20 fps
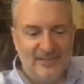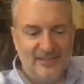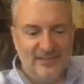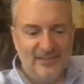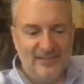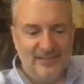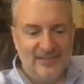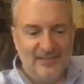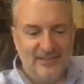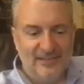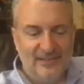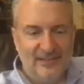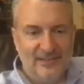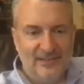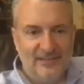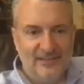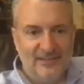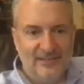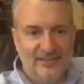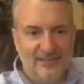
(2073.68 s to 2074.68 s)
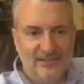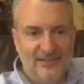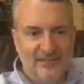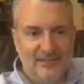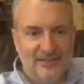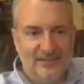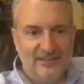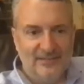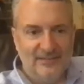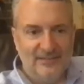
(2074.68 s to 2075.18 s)

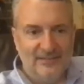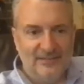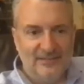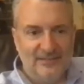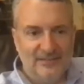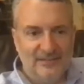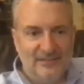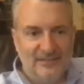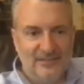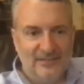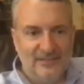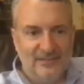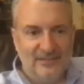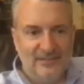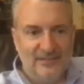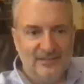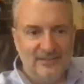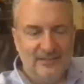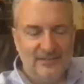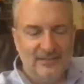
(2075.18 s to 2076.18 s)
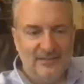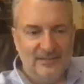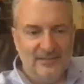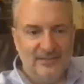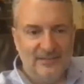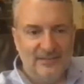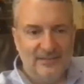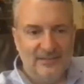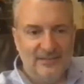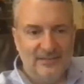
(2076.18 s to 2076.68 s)

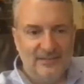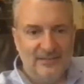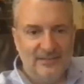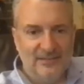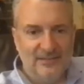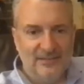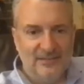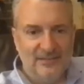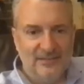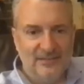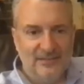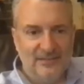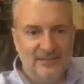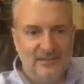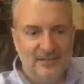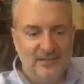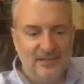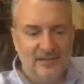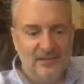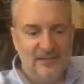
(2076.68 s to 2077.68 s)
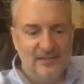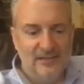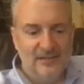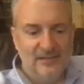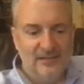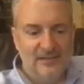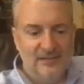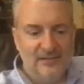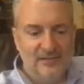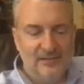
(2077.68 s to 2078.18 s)

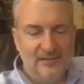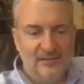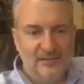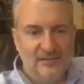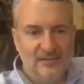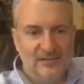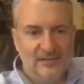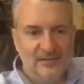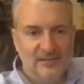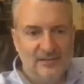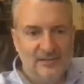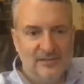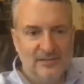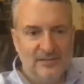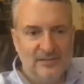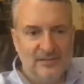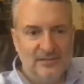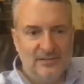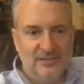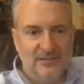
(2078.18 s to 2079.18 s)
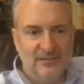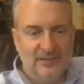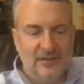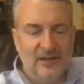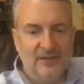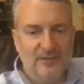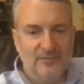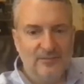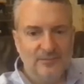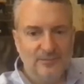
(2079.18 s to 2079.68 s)

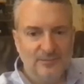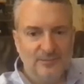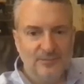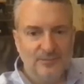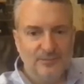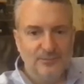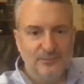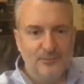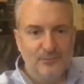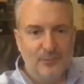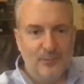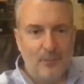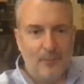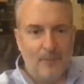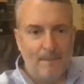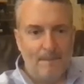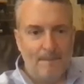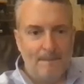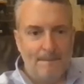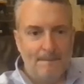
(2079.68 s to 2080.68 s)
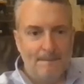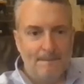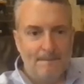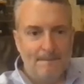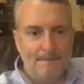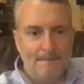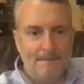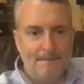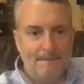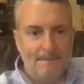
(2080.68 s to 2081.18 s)

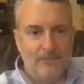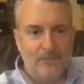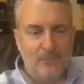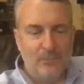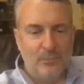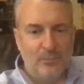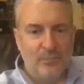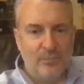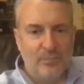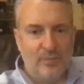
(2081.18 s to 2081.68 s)
(not speaking)